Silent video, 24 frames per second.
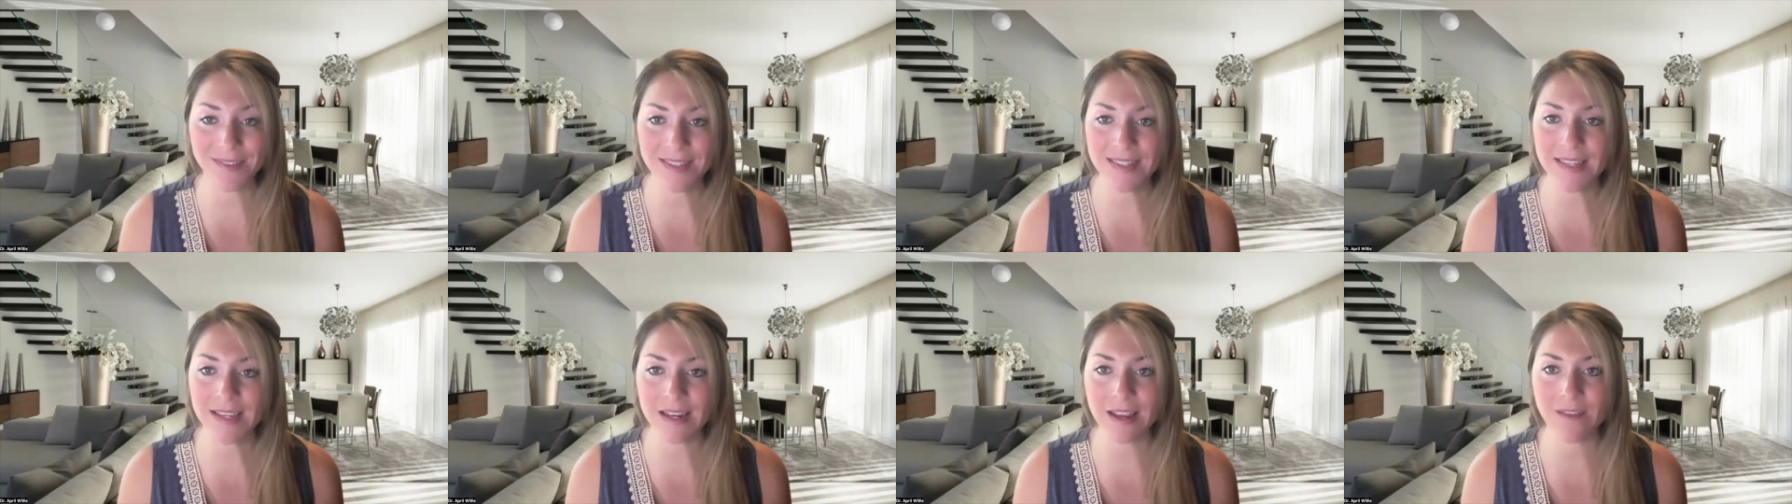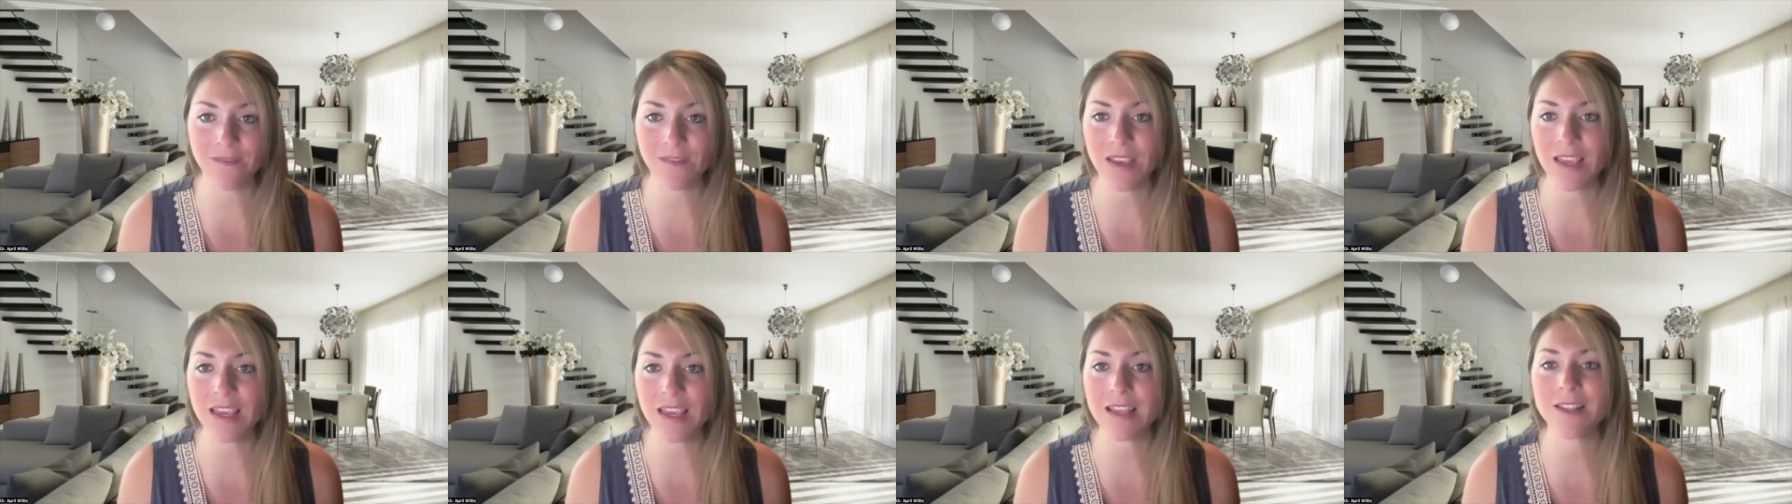
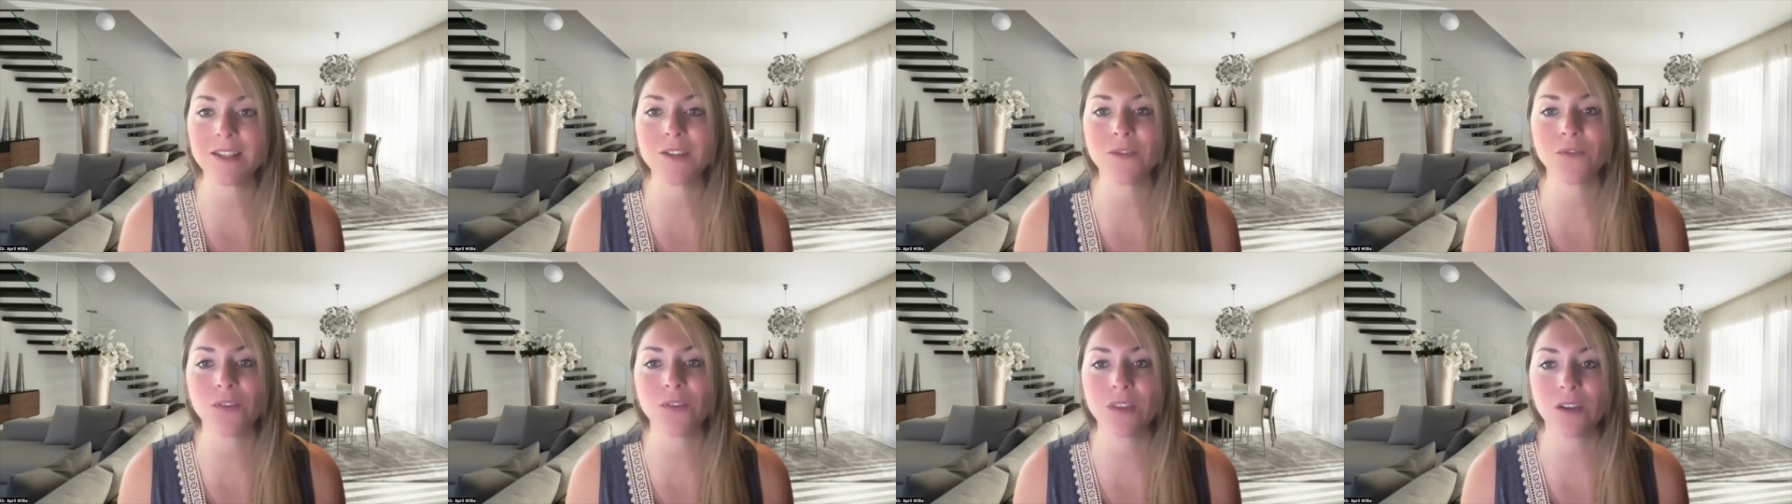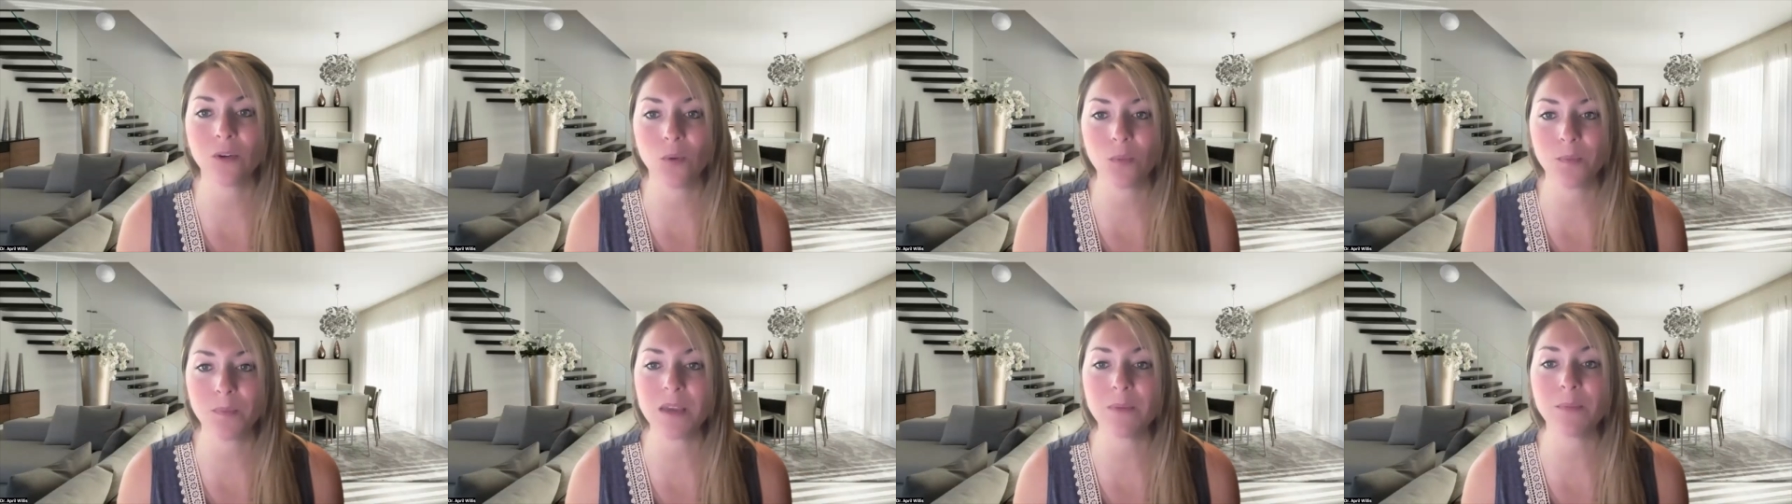significance for the
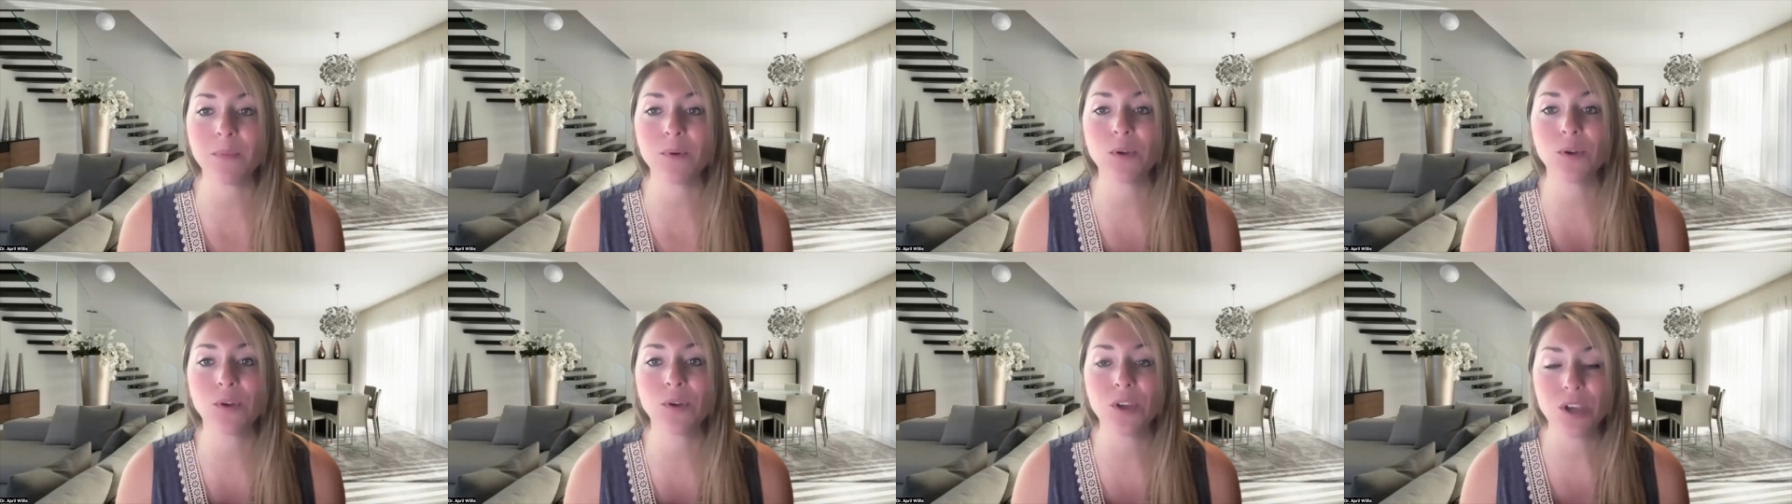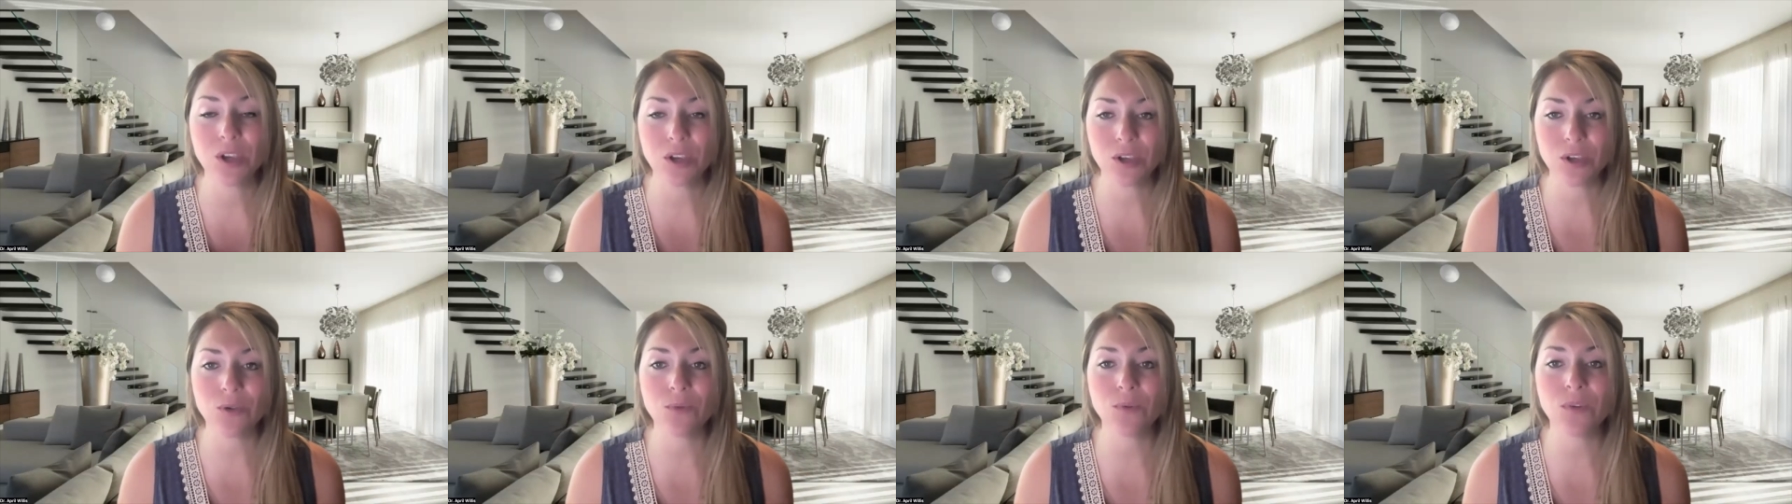people
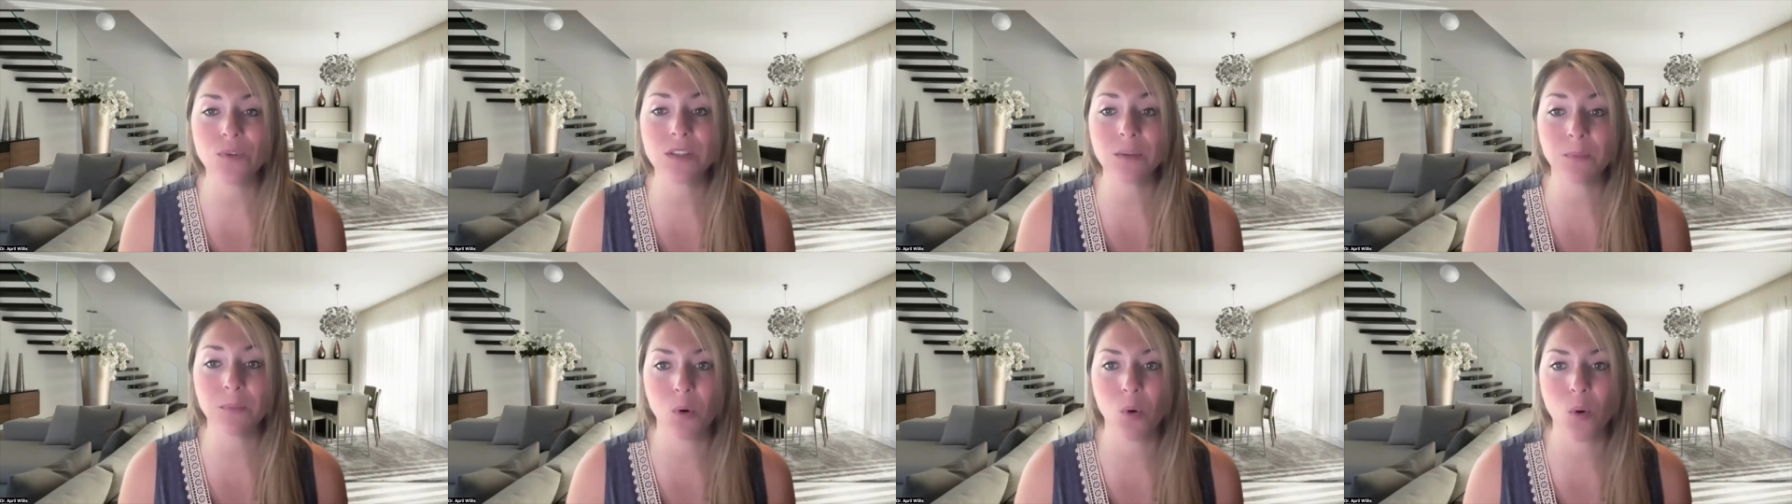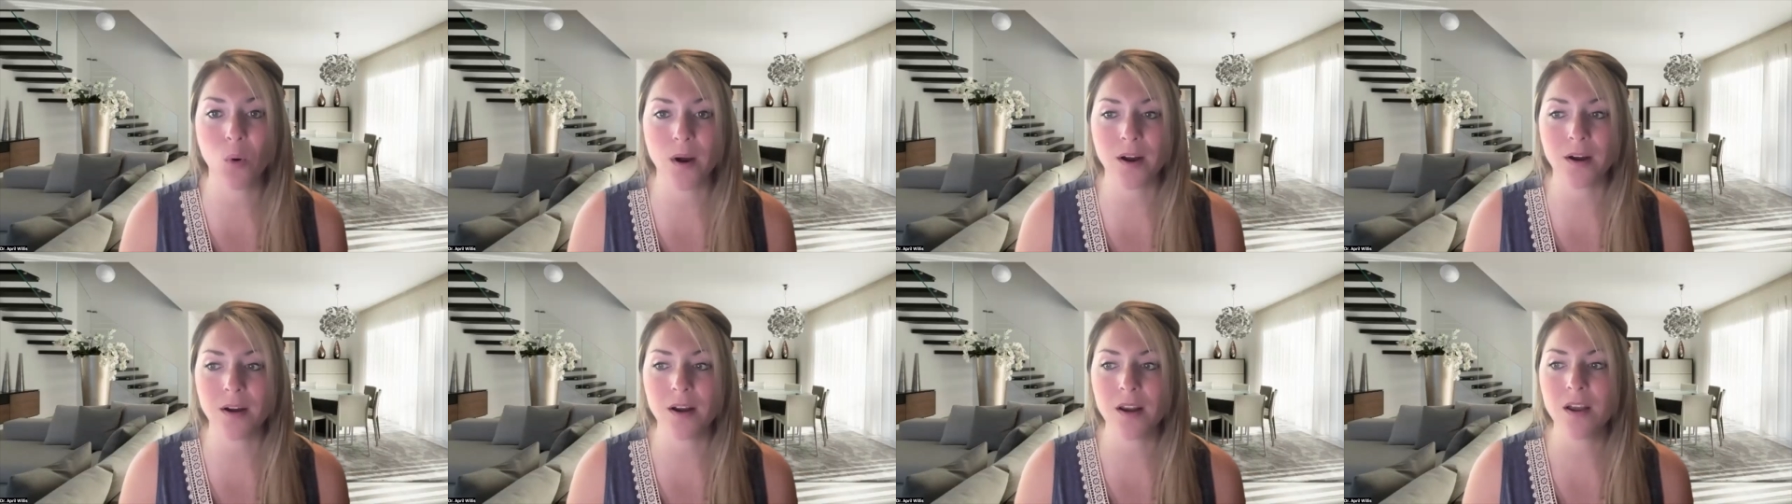you
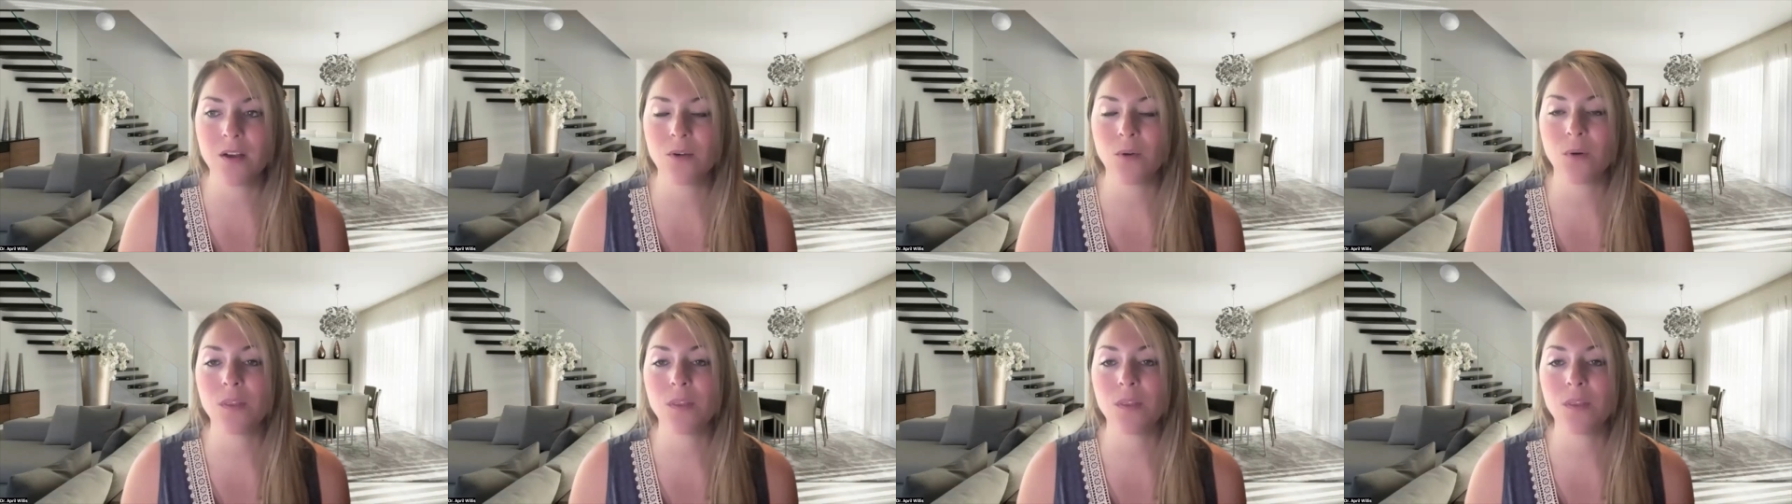support